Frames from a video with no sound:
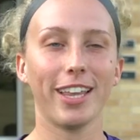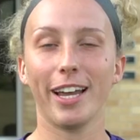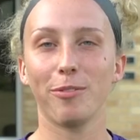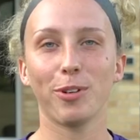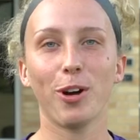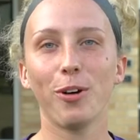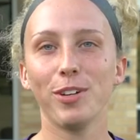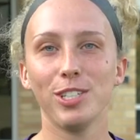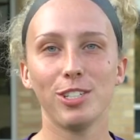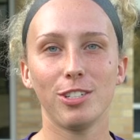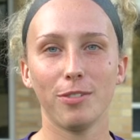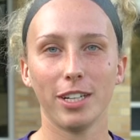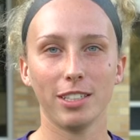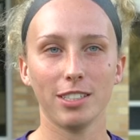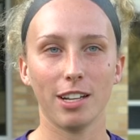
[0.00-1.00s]
Like, we're always
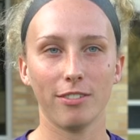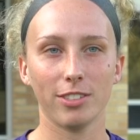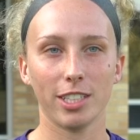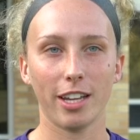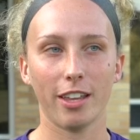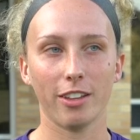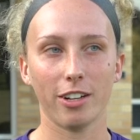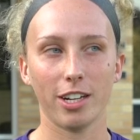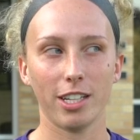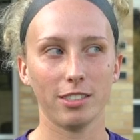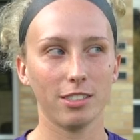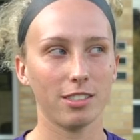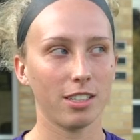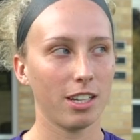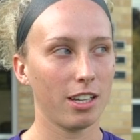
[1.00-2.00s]
doing stuff together, and
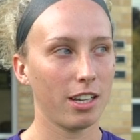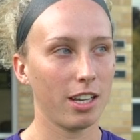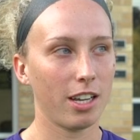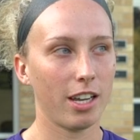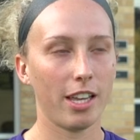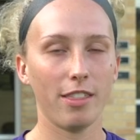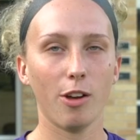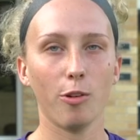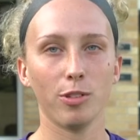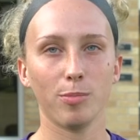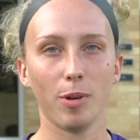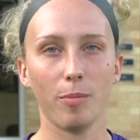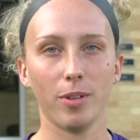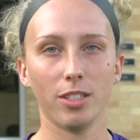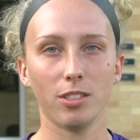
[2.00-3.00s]
it's in those
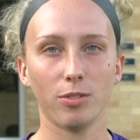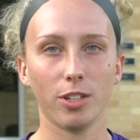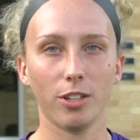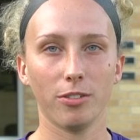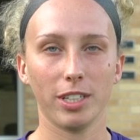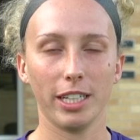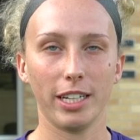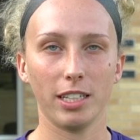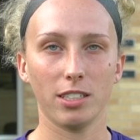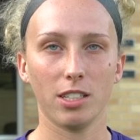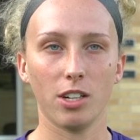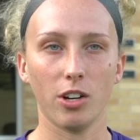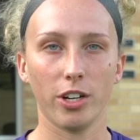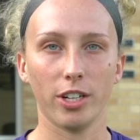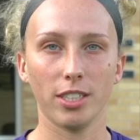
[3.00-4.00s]
moments where you really get to
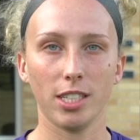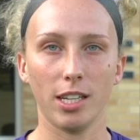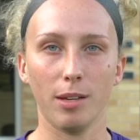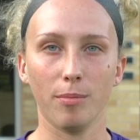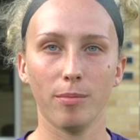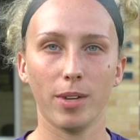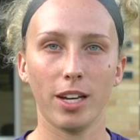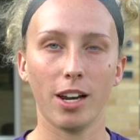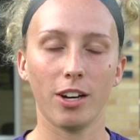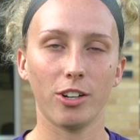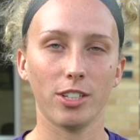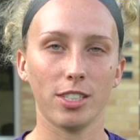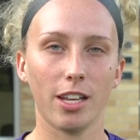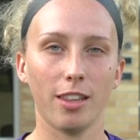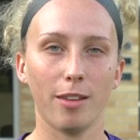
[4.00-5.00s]
know your team and
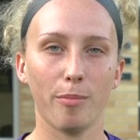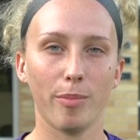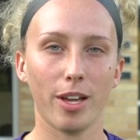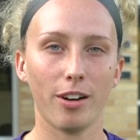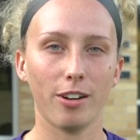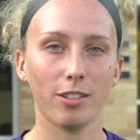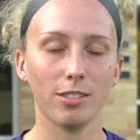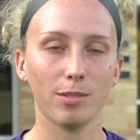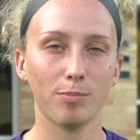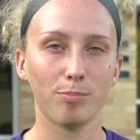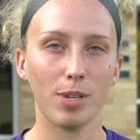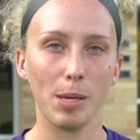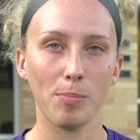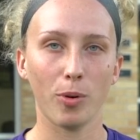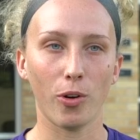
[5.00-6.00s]
understand them better as
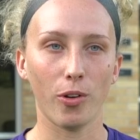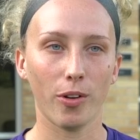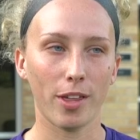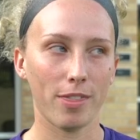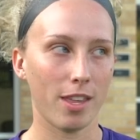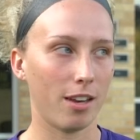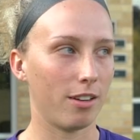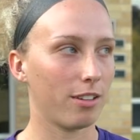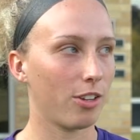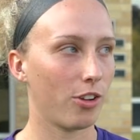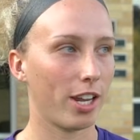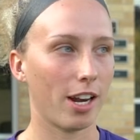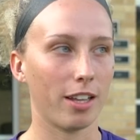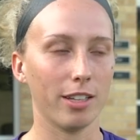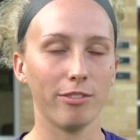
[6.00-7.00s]
people, and then you
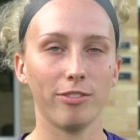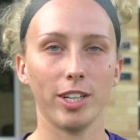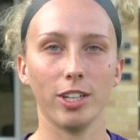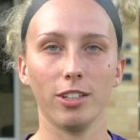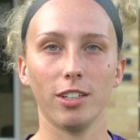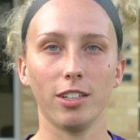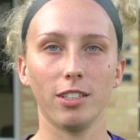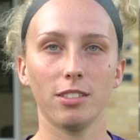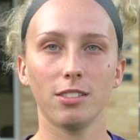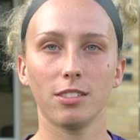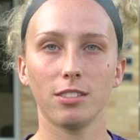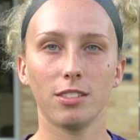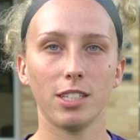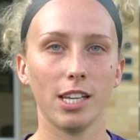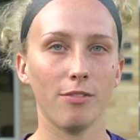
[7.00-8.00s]
get on the field and
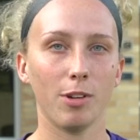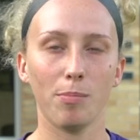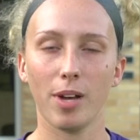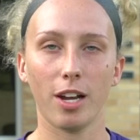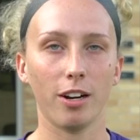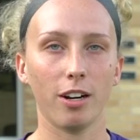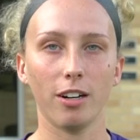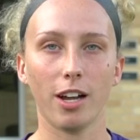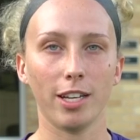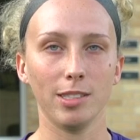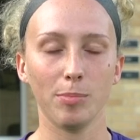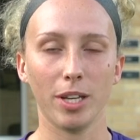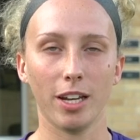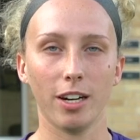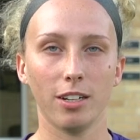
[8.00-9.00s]
it's even better as
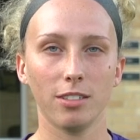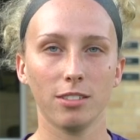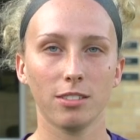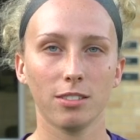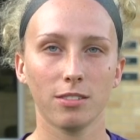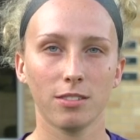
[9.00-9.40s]
players.